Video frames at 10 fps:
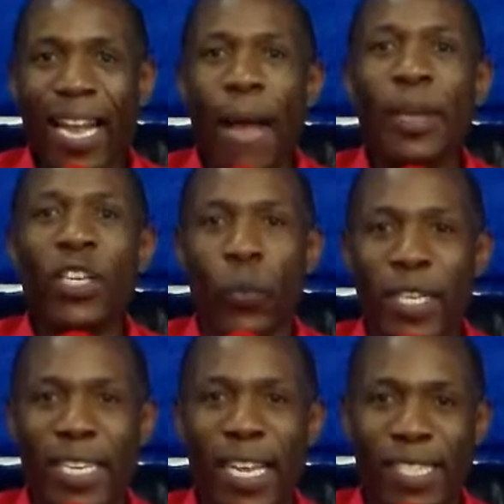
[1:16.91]
come and
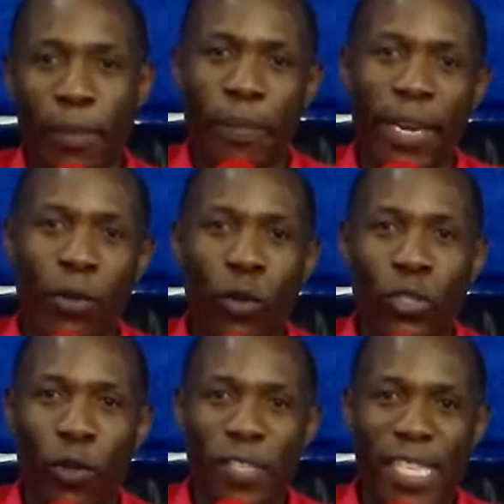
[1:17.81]
witness the
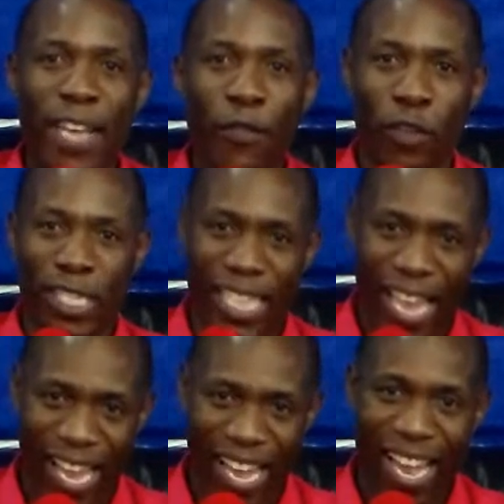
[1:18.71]
miracles of snake for
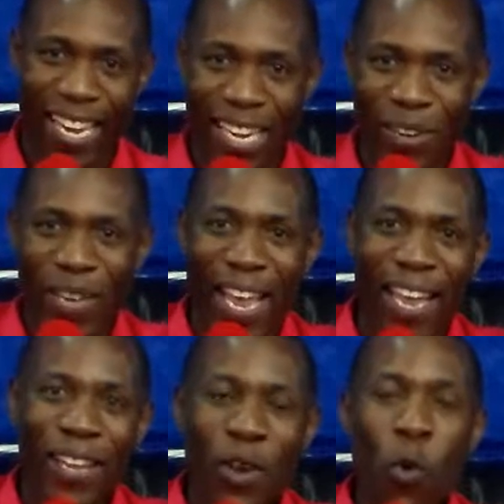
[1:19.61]
snake, hallelujah,